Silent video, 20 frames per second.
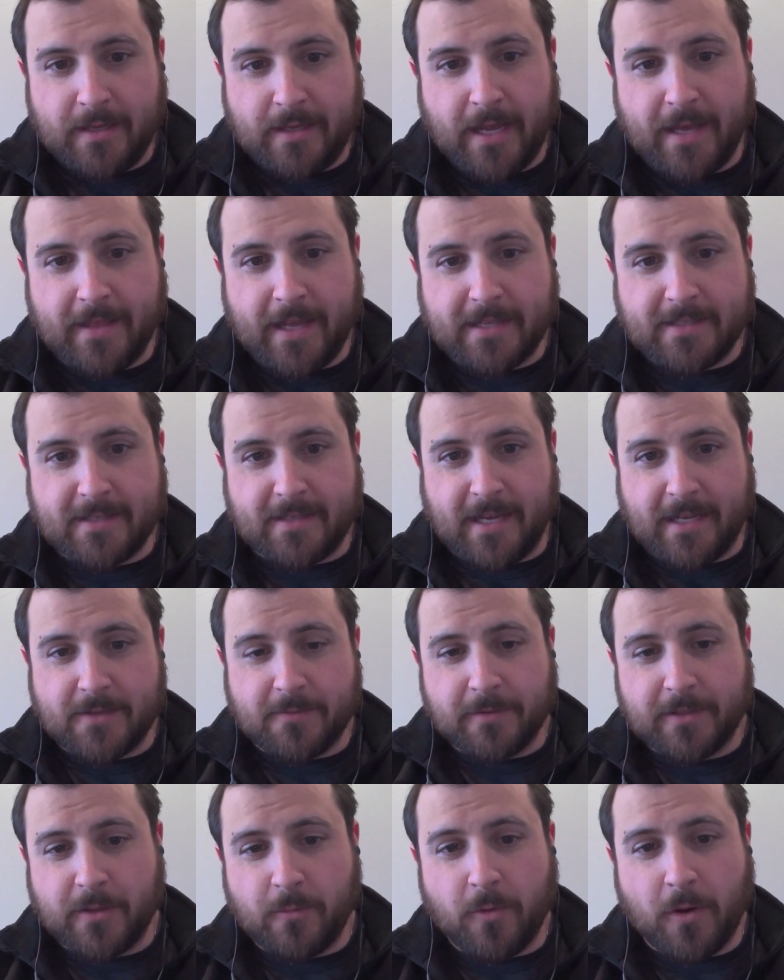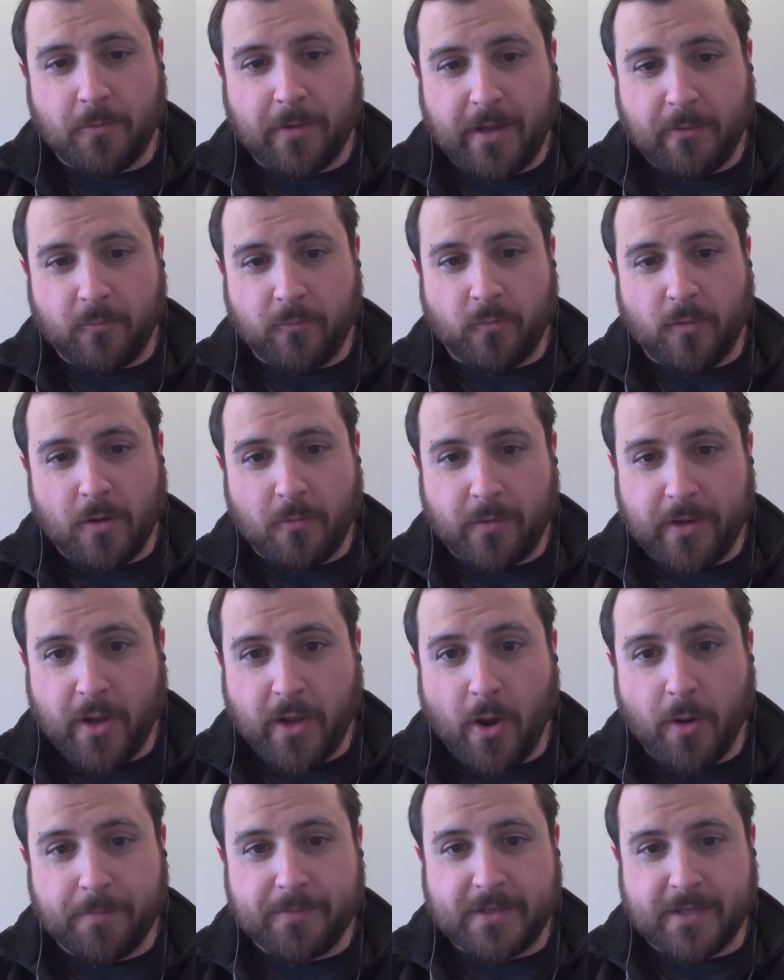Yeah, and that's really what we
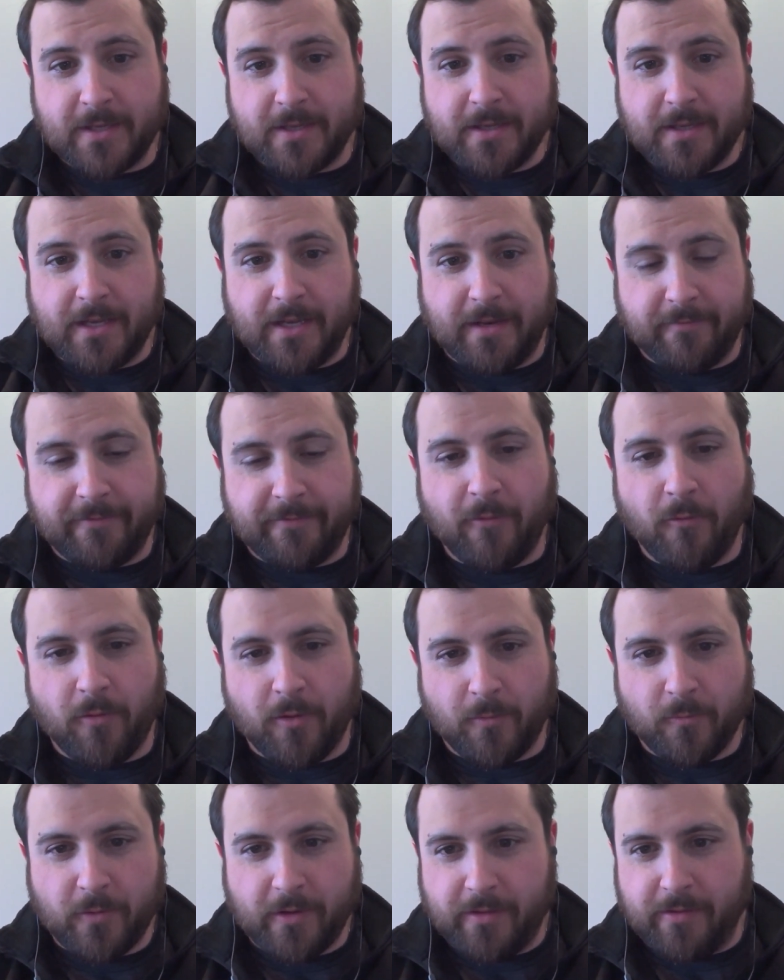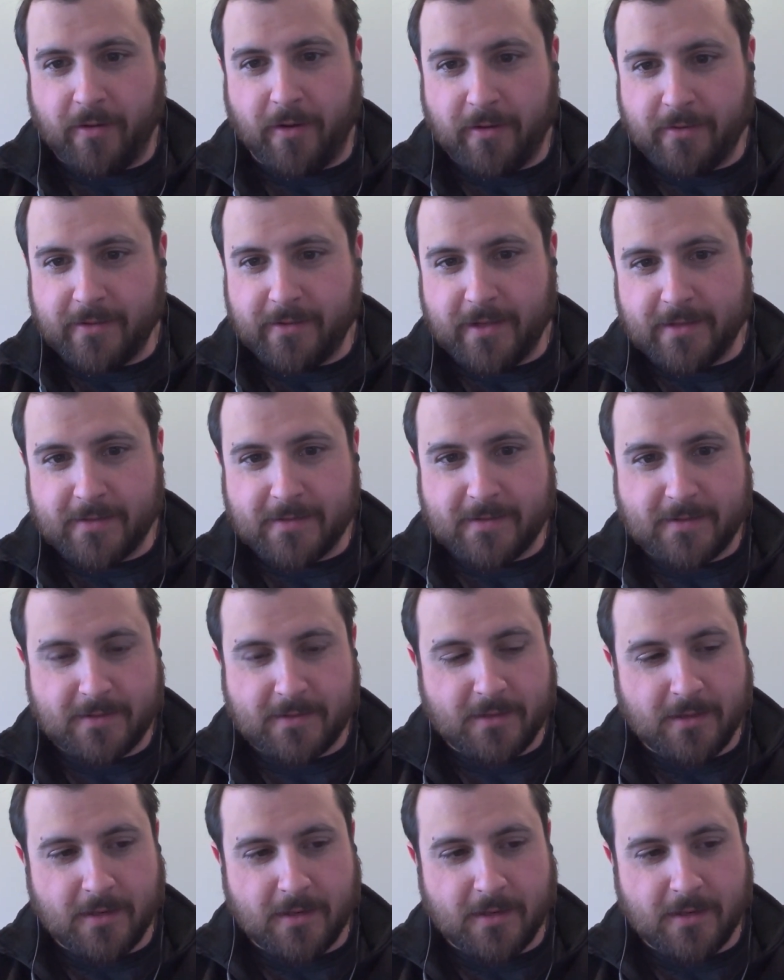hope to inform with all this.